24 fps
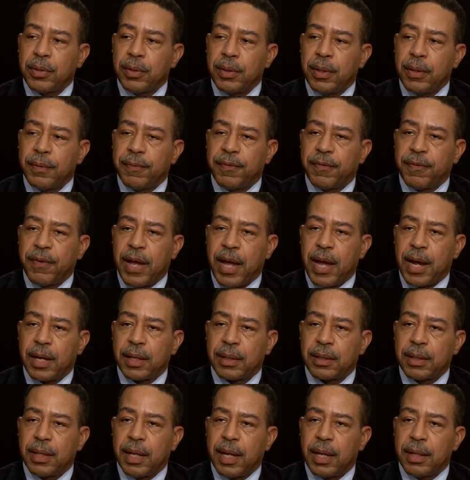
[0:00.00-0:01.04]
the fact
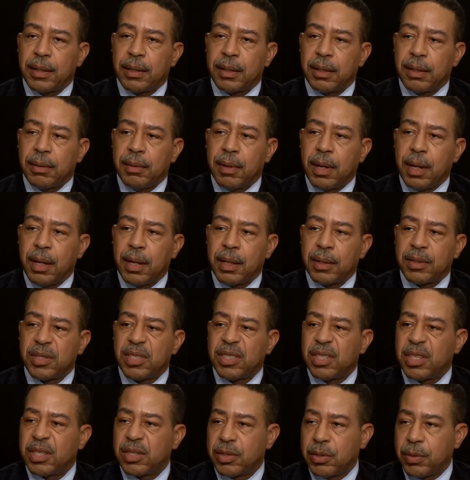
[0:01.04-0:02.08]
that
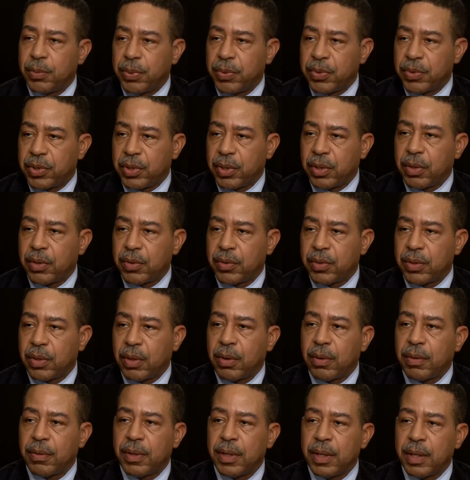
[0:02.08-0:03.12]
60% or
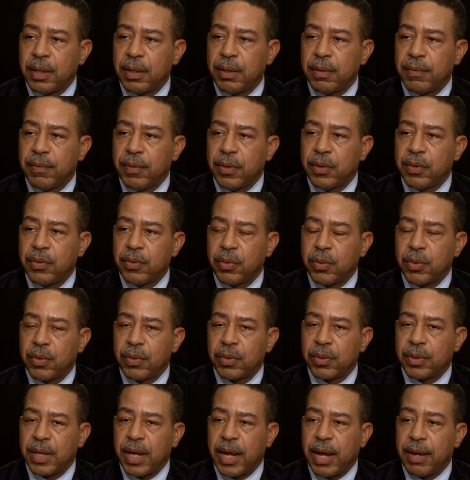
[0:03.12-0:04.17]
so of the
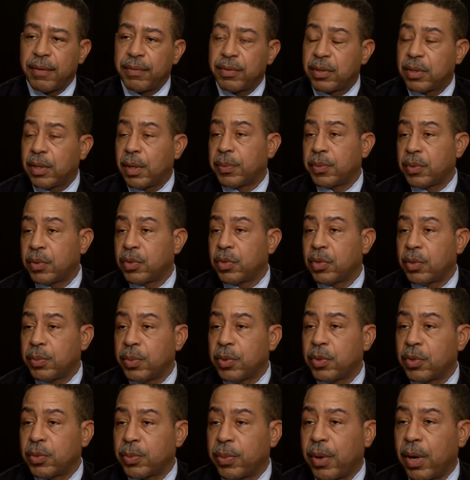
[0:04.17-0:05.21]
individuals have substance
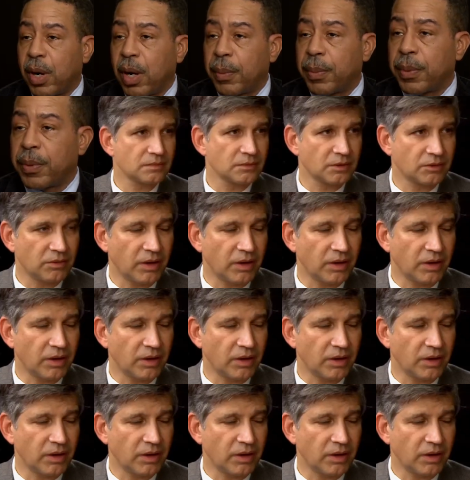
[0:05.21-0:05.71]
abuse problems.